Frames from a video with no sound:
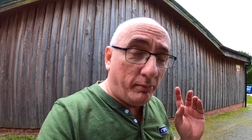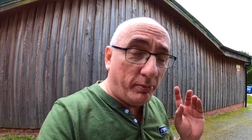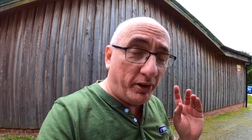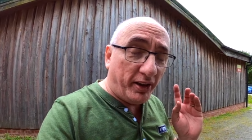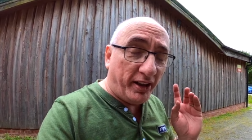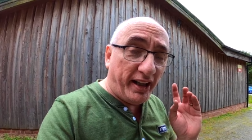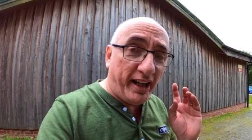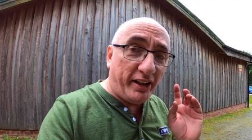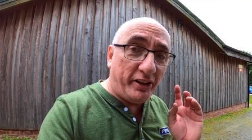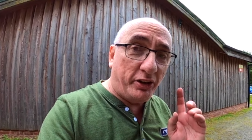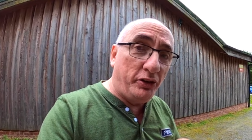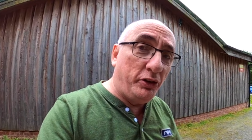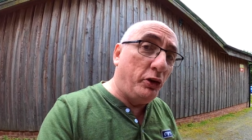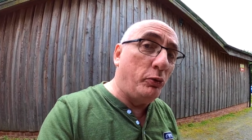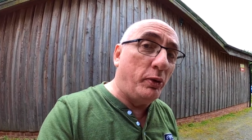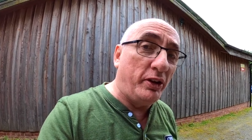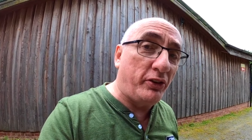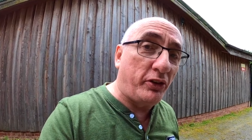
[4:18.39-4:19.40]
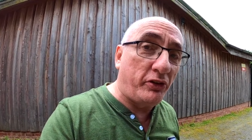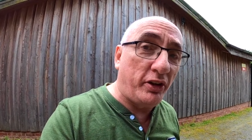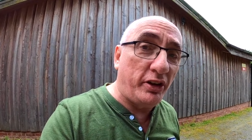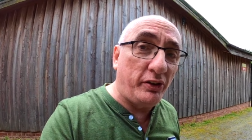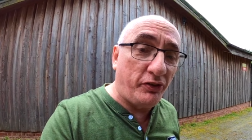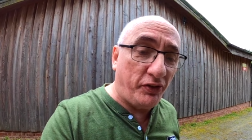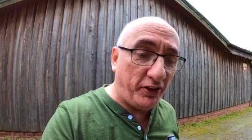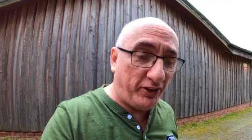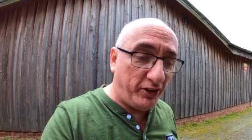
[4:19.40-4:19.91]
But I had a new
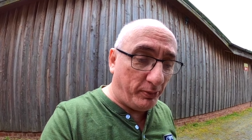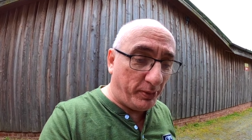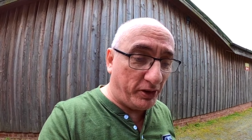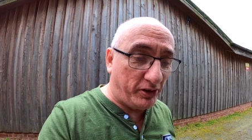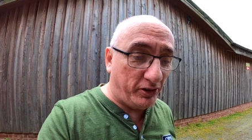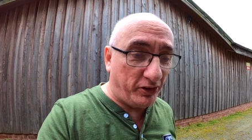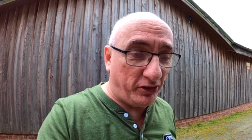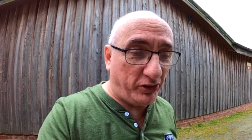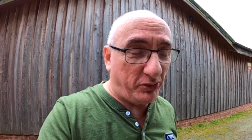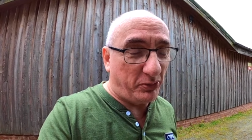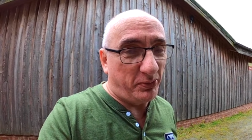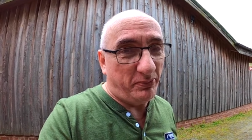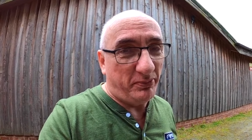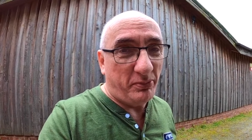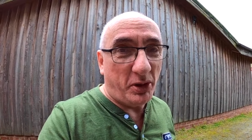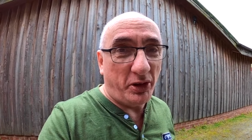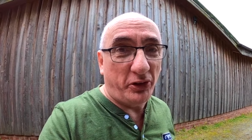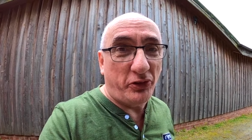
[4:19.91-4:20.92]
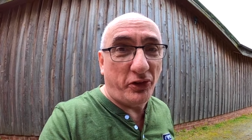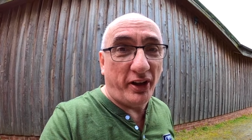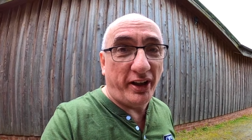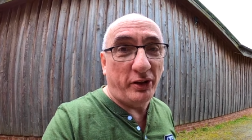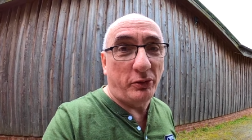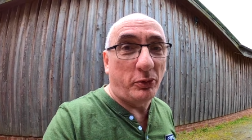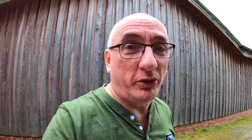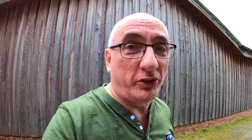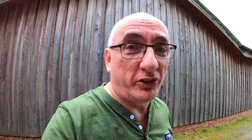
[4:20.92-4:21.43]
windscreen fitted because my
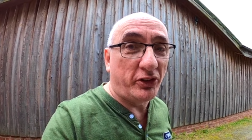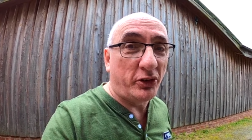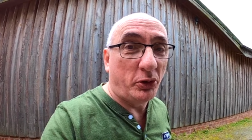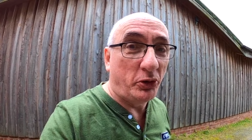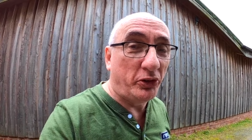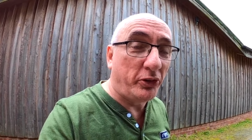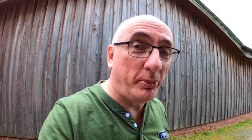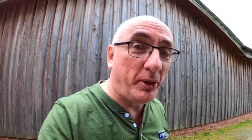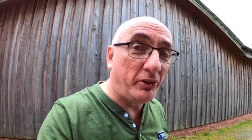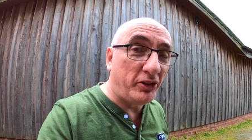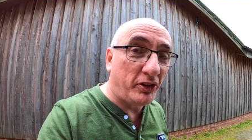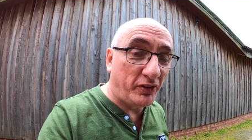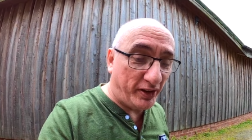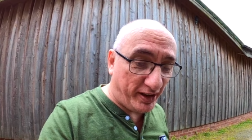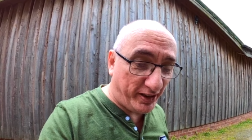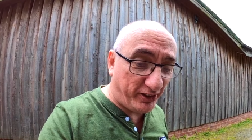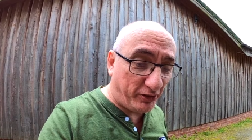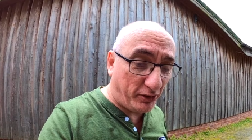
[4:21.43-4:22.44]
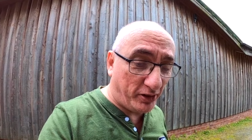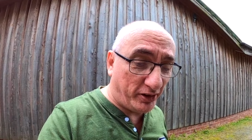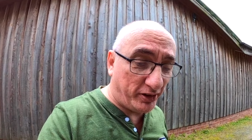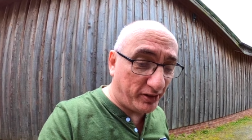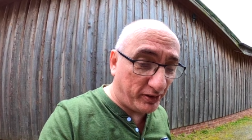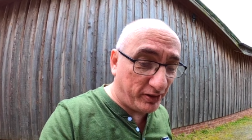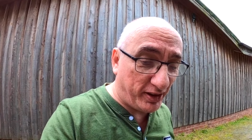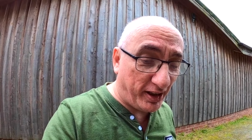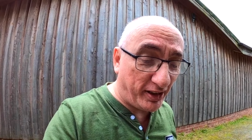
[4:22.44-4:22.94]
trade was automotive glass so
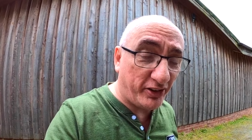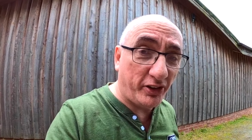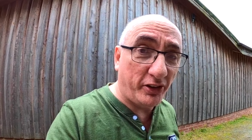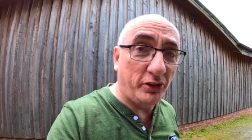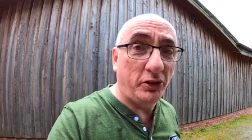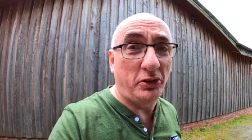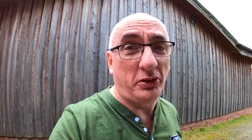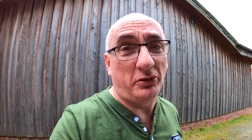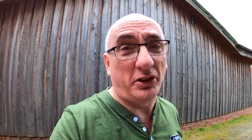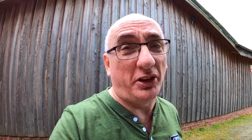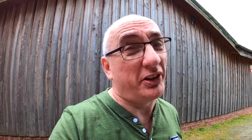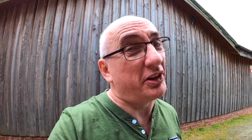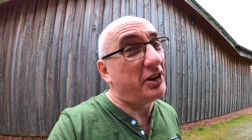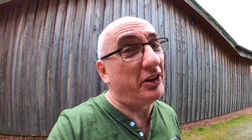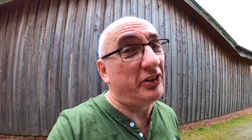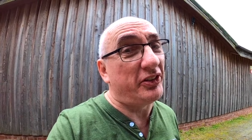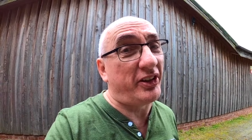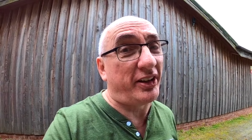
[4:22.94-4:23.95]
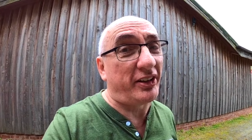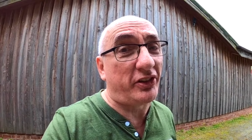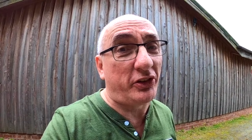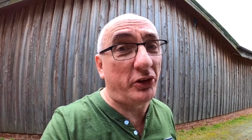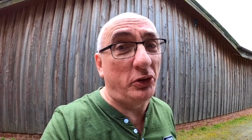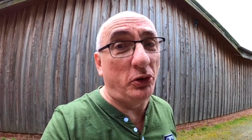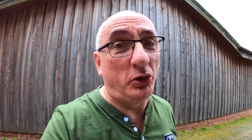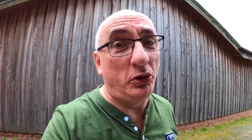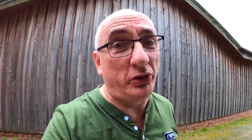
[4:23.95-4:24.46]
I guess I knew the right contacts
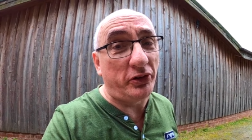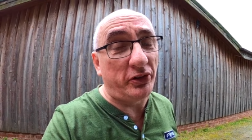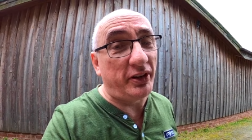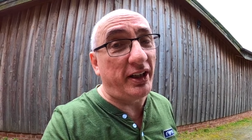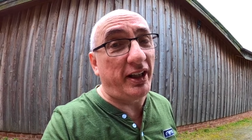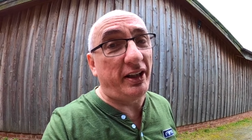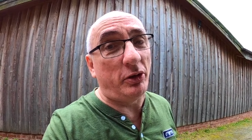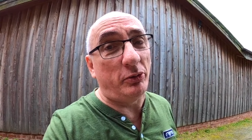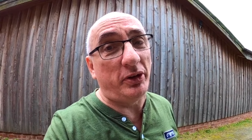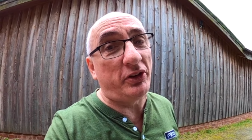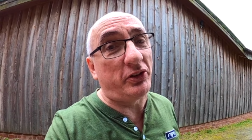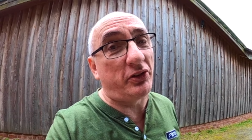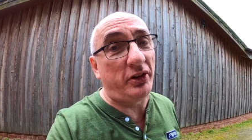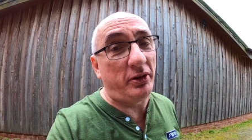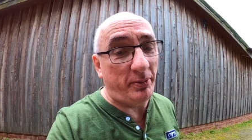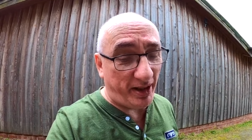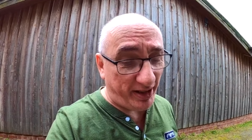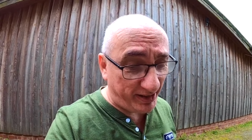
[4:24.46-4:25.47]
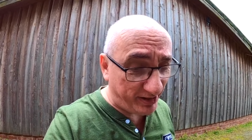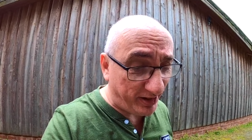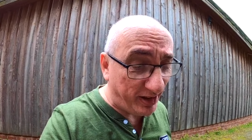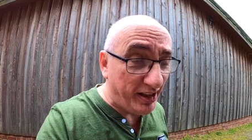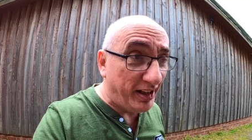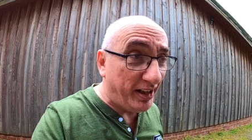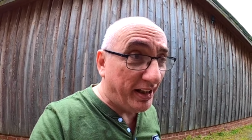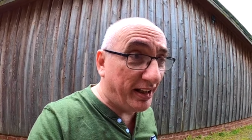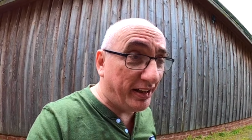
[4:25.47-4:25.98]
to order and get a windscreen made
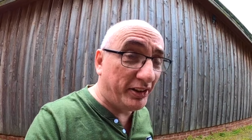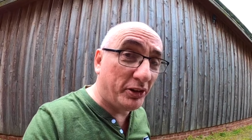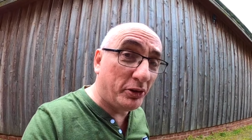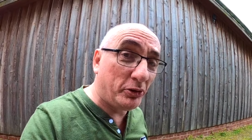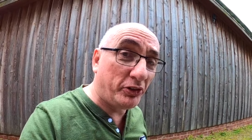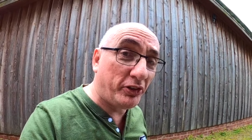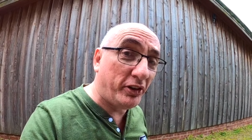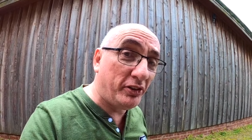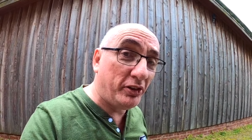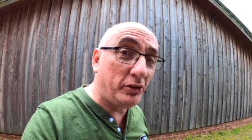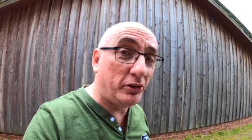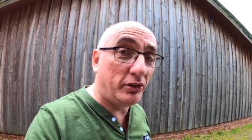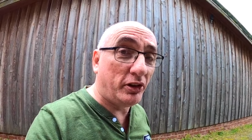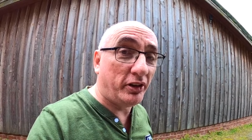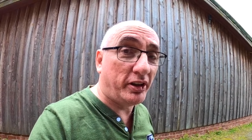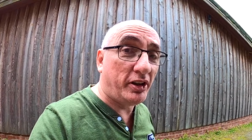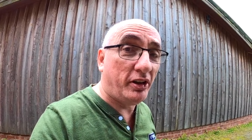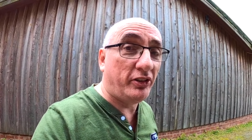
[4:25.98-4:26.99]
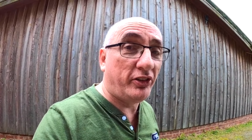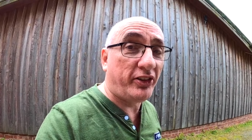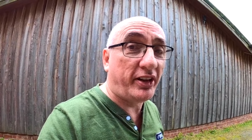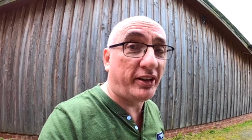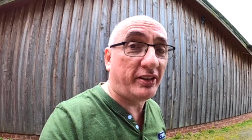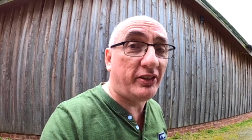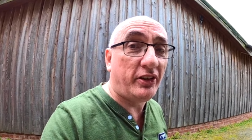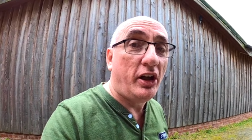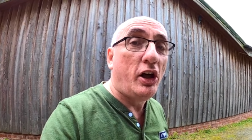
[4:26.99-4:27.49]
and I also knew the right
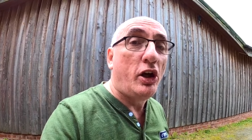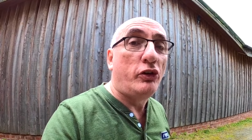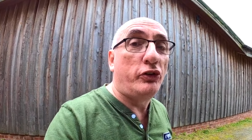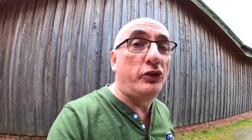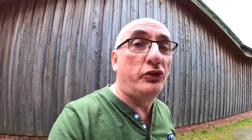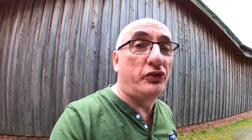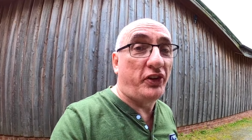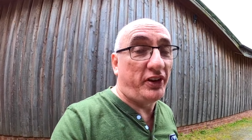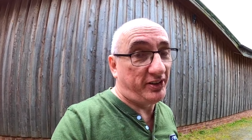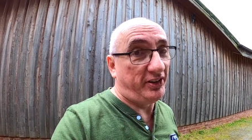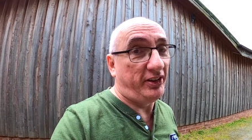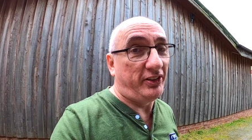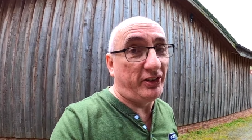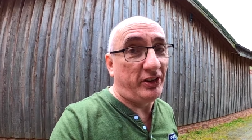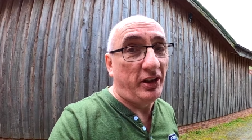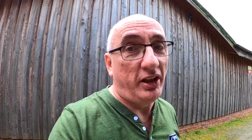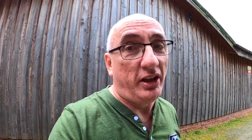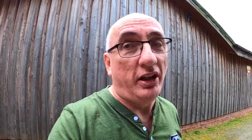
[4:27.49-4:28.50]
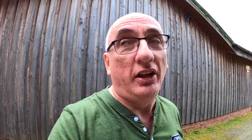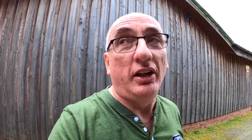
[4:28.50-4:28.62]
contacts to fit it